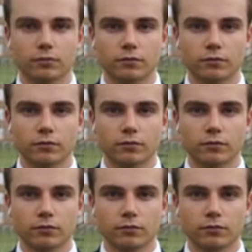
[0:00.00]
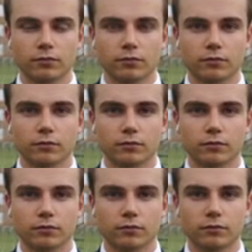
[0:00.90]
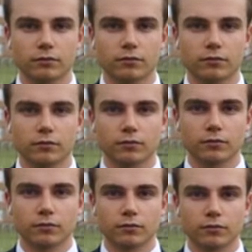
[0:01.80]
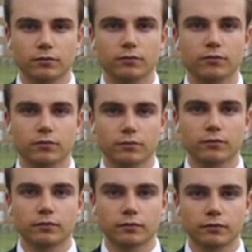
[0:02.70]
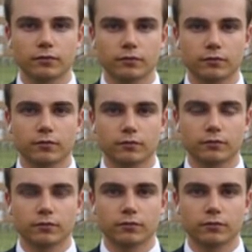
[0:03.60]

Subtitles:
The person shown says nothing.